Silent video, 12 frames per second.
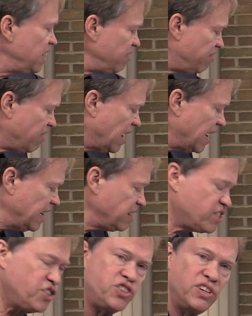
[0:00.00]

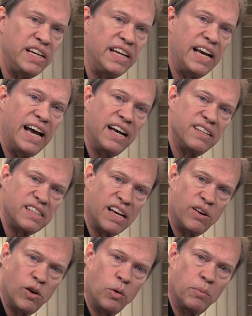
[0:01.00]
defines G as
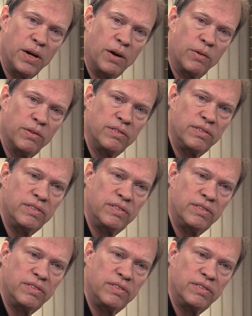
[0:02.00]
that home note.